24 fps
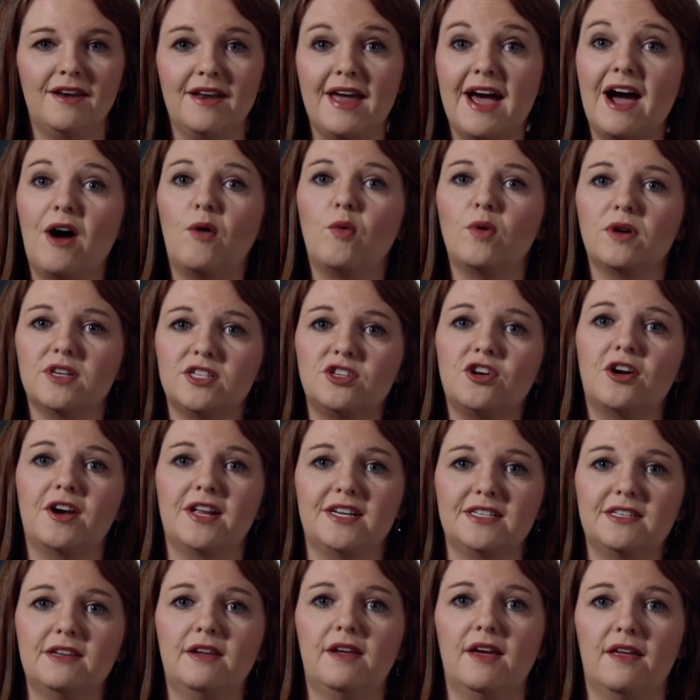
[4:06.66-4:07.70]
now we're
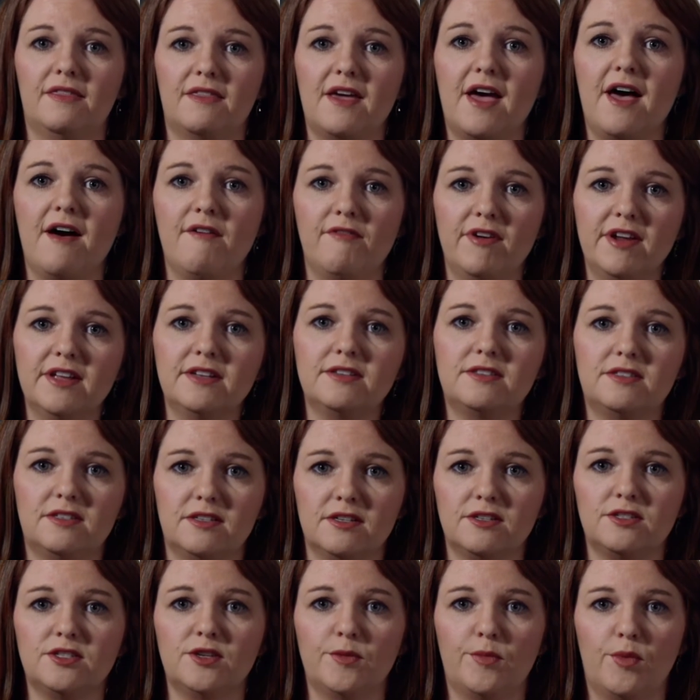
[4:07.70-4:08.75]
starting to get the evidence
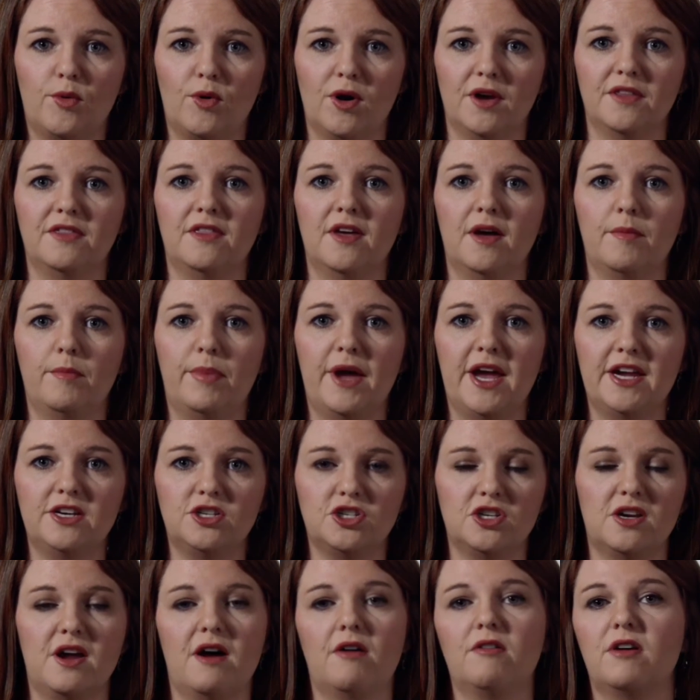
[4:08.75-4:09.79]
to support that
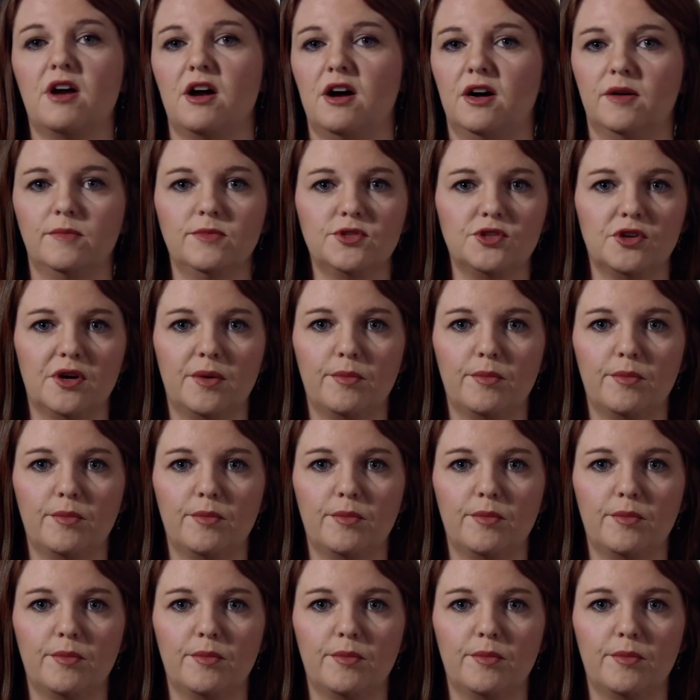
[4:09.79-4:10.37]
patient outcomes are